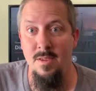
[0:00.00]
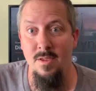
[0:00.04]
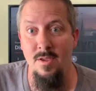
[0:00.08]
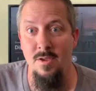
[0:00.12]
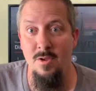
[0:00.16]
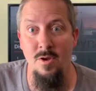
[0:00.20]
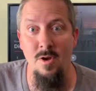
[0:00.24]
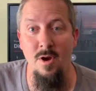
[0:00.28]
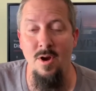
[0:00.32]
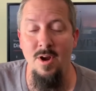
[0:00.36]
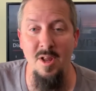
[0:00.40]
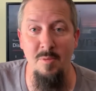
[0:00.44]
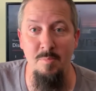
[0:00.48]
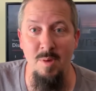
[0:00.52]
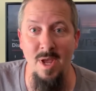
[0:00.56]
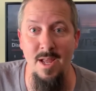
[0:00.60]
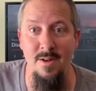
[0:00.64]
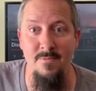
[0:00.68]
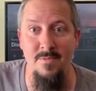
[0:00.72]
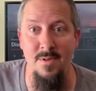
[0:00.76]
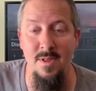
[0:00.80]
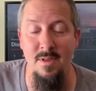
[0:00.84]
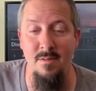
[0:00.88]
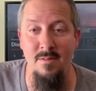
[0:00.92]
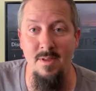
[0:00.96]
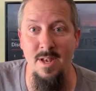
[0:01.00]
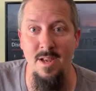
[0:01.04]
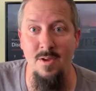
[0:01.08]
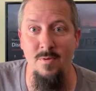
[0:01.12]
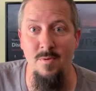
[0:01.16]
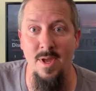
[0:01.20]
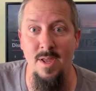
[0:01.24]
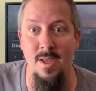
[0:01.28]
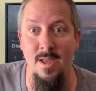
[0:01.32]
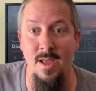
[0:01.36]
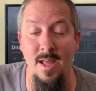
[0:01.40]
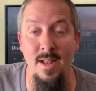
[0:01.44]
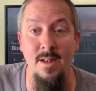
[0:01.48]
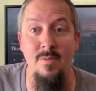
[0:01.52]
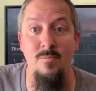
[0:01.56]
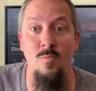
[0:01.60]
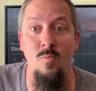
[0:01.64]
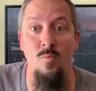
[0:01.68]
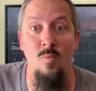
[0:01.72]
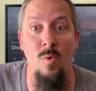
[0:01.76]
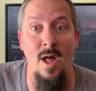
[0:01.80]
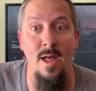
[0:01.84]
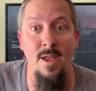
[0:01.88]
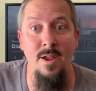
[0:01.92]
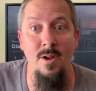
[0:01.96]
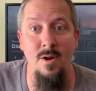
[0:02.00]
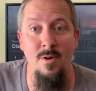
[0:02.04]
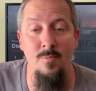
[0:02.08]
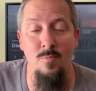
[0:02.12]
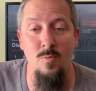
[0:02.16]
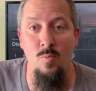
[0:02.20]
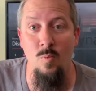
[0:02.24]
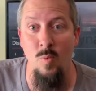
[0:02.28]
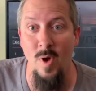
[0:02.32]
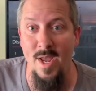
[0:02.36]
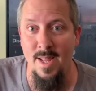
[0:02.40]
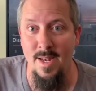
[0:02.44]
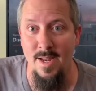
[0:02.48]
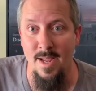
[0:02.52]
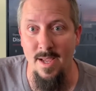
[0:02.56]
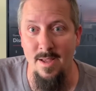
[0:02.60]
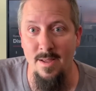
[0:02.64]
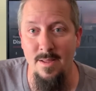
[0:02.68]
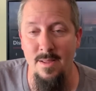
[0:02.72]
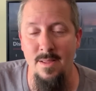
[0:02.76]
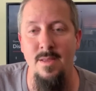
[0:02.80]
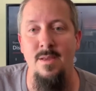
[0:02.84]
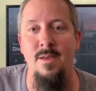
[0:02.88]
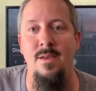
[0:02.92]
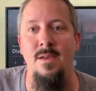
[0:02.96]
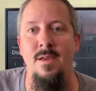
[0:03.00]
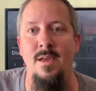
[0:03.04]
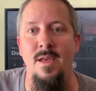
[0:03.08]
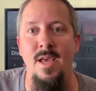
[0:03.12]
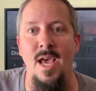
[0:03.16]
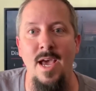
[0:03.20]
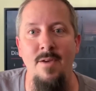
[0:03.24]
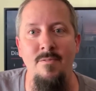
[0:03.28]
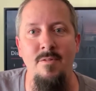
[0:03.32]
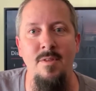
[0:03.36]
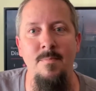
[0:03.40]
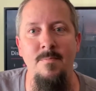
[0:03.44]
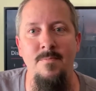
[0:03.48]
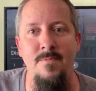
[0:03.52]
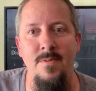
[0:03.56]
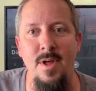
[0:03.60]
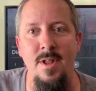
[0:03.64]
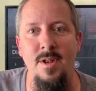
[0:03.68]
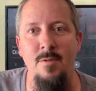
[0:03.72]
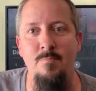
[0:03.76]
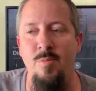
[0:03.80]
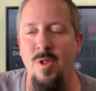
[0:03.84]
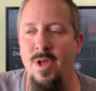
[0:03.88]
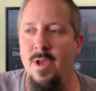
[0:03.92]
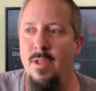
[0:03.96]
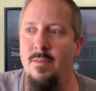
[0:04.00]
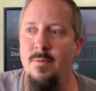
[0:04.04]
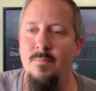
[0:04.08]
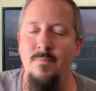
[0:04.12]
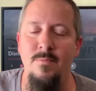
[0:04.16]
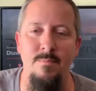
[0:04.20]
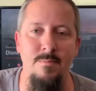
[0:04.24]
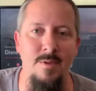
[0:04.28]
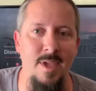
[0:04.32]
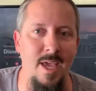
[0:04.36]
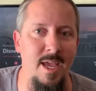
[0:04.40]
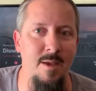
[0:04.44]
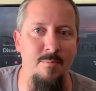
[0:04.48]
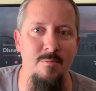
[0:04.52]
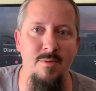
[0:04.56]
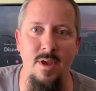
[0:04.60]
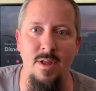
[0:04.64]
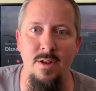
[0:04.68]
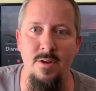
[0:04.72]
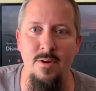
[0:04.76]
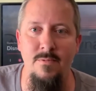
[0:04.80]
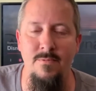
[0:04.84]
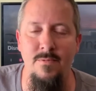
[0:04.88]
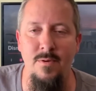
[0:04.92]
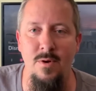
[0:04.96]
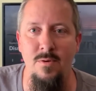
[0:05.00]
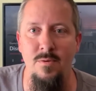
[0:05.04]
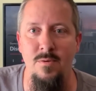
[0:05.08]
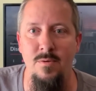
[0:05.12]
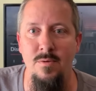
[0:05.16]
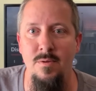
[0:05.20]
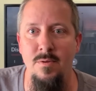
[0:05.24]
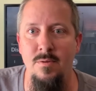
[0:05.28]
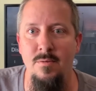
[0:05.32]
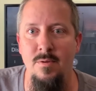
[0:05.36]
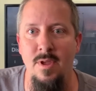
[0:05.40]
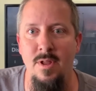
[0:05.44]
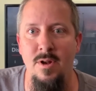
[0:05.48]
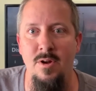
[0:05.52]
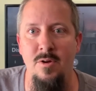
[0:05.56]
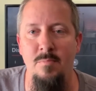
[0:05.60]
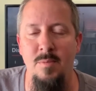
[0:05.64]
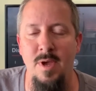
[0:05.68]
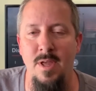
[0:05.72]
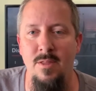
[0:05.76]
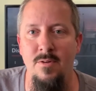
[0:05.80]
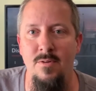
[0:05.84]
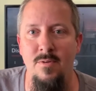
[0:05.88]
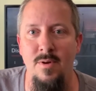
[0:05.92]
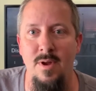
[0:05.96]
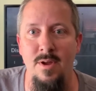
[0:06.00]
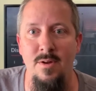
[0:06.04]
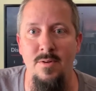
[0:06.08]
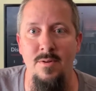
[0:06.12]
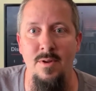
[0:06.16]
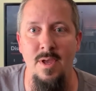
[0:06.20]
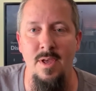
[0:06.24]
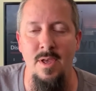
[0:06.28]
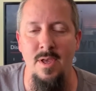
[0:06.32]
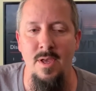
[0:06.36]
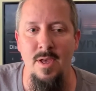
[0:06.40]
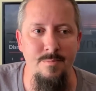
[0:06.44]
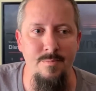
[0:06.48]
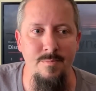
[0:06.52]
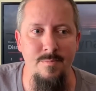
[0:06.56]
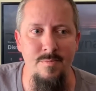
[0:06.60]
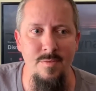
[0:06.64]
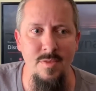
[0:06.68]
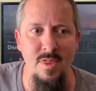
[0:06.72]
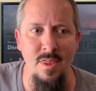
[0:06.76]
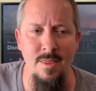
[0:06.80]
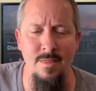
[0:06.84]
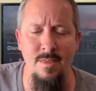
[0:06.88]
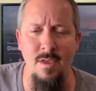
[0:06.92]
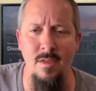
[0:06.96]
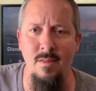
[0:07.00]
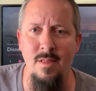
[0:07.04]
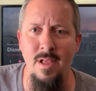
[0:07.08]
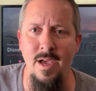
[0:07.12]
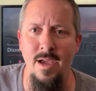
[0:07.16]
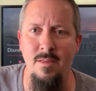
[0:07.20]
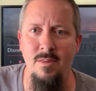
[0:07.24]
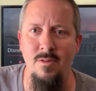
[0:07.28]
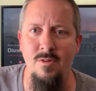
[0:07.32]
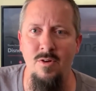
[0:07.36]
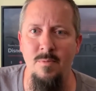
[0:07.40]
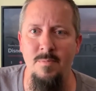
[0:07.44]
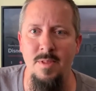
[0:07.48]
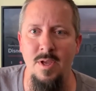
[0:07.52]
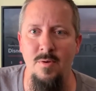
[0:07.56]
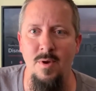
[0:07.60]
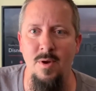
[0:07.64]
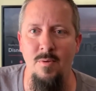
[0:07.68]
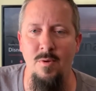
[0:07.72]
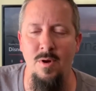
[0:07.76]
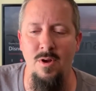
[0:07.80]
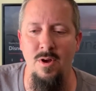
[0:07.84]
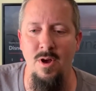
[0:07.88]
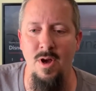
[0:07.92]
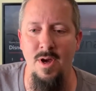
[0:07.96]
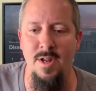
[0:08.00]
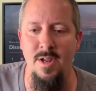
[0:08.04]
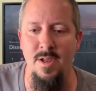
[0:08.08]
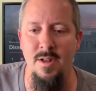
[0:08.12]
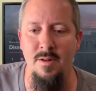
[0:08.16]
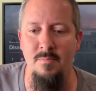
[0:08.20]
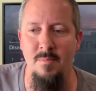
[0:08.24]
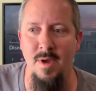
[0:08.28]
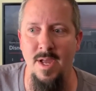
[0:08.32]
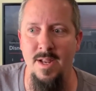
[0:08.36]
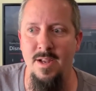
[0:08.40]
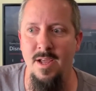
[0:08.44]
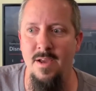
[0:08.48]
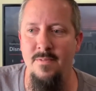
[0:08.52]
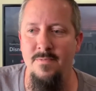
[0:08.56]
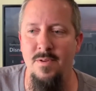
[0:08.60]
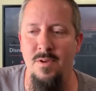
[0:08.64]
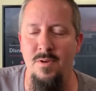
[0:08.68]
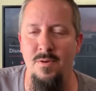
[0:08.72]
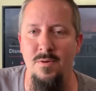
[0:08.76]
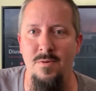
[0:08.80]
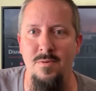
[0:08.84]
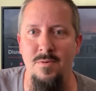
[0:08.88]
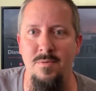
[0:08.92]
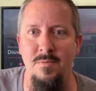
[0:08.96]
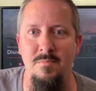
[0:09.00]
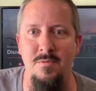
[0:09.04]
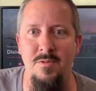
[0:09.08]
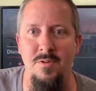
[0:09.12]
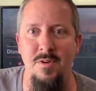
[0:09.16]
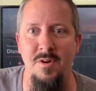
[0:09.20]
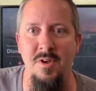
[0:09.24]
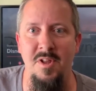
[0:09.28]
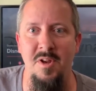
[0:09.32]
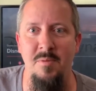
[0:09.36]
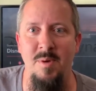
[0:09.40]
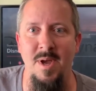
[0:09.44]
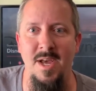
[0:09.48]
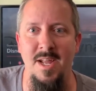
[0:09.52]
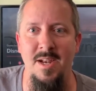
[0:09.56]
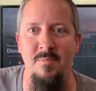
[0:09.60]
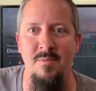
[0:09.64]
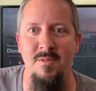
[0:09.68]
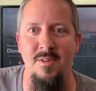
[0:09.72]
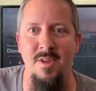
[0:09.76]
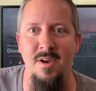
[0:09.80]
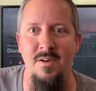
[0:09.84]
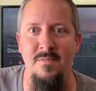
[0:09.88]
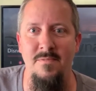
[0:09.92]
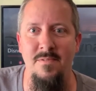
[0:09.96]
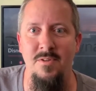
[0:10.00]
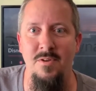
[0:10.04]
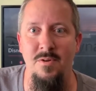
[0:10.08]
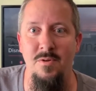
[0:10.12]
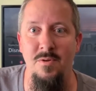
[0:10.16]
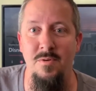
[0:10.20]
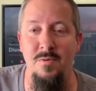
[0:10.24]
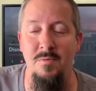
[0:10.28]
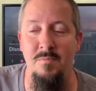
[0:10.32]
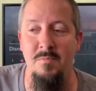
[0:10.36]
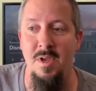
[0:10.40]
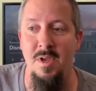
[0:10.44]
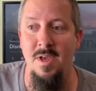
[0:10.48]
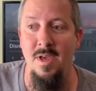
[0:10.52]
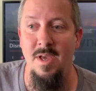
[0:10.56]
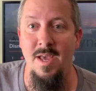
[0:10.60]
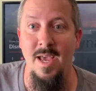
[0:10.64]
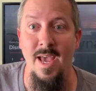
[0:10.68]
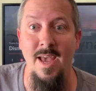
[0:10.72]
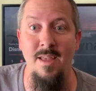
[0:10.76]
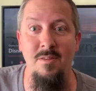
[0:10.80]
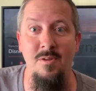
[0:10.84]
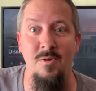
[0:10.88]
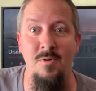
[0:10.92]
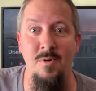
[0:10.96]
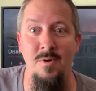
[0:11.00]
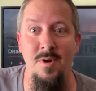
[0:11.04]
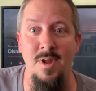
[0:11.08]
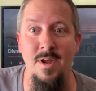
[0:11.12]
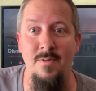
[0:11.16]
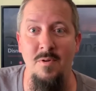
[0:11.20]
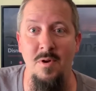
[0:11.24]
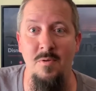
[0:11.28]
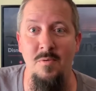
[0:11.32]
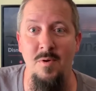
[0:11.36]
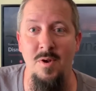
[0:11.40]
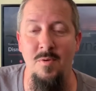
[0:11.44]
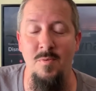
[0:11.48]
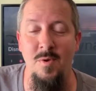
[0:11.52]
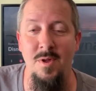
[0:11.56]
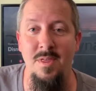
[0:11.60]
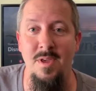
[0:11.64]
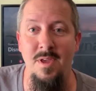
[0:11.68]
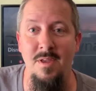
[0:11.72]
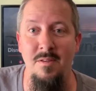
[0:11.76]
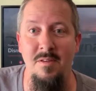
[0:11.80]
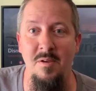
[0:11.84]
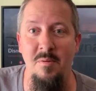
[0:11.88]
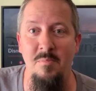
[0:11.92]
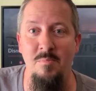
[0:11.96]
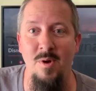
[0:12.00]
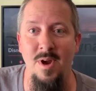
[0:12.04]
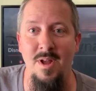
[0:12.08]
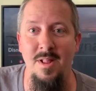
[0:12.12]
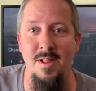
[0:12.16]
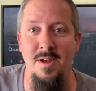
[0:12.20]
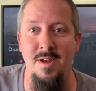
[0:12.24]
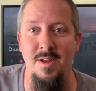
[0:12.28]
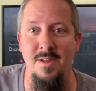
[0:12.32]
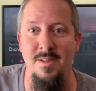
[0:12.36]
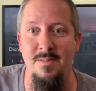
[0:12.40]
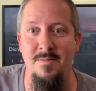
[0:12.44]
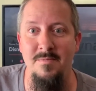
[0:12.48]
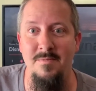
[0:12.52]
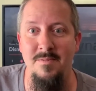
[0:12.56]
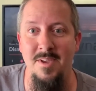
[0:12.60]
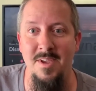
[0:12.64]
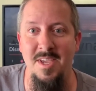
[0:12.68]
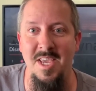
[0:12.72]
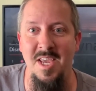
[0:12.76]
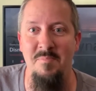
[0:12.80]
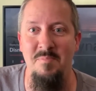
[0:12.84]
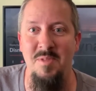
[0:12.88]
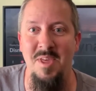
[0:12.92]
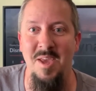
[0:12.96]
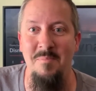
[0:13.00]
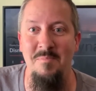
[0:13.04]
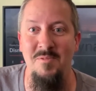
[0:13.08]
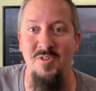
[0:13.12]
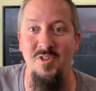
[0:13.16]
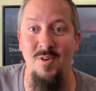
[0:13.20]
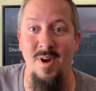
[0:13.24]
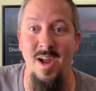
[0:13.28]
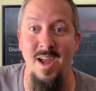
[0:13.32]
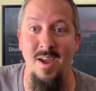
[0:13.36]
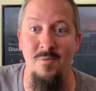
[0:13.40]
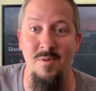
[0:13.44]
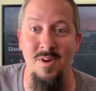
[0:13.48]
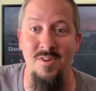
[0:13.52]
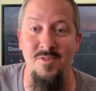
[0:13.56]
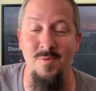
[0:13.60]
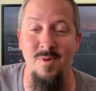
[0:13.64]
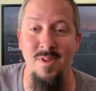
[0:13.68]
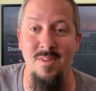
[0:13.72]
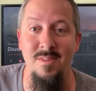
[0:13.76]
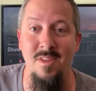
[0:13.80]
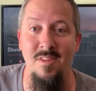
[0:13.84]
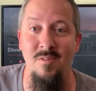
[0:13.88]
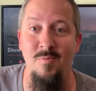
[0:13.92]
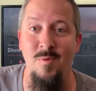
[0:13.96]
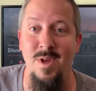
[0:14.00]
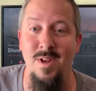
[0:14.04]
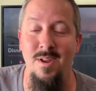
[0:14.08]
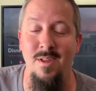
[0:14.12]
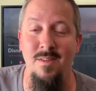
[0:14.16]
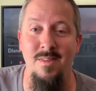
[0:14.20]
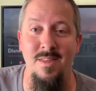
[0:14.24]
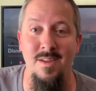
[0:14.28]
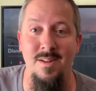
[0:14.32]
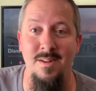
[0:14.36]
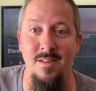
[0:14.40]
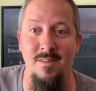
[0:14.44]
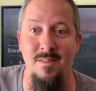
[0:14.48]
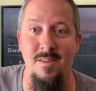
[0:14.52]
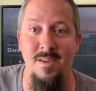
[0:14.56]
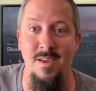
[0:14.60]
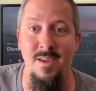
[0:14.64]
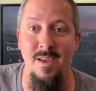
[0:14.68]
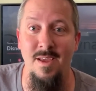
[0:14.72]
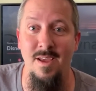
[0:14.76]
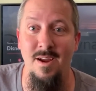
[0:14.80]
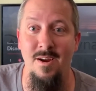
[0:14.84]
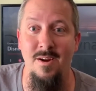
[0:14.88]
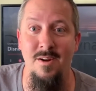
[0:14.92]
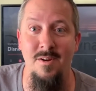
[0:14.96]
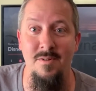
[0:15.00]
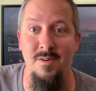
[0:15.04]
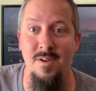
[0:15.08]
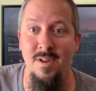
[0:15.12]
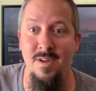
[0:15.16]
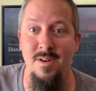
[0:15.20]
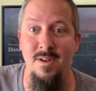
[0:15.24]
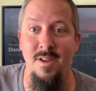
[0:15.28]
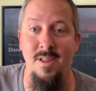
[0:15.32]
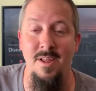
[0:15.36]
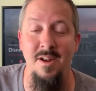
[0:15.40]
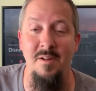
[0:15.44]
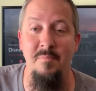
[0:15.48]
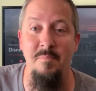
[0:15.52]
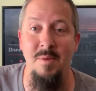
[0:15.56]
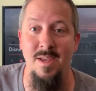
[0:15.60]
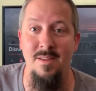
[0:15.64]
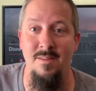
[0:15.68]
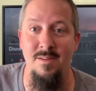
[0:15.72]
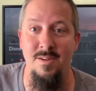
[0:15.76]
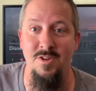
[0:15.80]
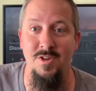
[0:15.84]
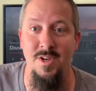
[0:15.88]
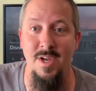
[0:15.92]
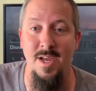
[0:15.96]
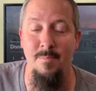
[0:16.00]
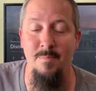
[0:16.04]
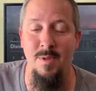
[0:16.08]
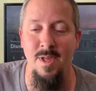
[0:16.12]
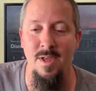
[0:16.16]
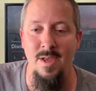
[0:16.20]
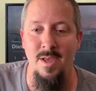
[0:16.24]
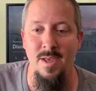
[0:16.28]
You already paid for this anyway. And while you're waiting, have some fun. Play some games on your phone, you know, mess around. This last storm that we were caught in, my nephew took it upon himself to escort everyone with his umbrella to keep them dry, which was the sweetest thing to see. Aaron did an amazing job.